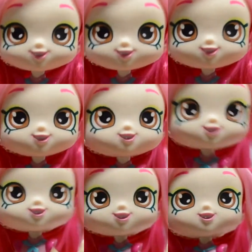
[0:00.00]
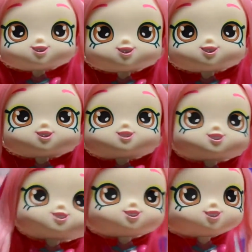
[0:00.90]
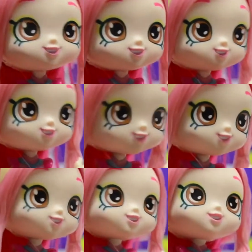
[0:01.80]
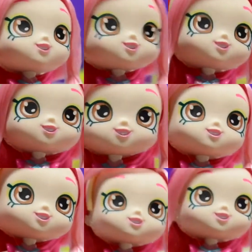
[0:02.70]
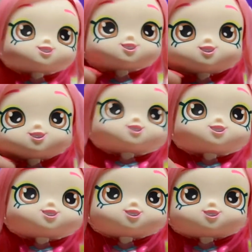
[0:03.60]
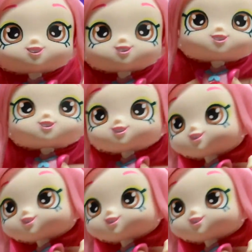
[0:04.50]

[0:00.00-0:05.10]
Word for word: Donatina, you are so cute. Thank you, Birdie.